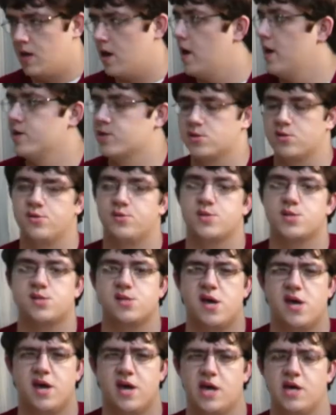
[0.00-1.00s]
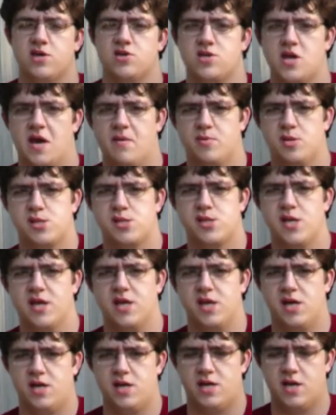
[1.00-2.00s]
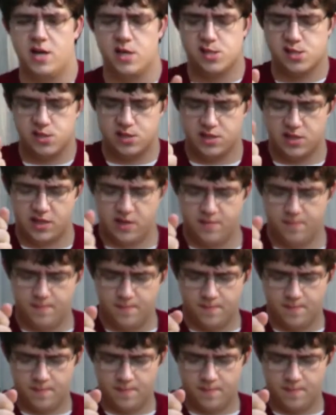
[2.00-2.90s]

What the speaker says: As I was saying, jam a stick in it nice and deep.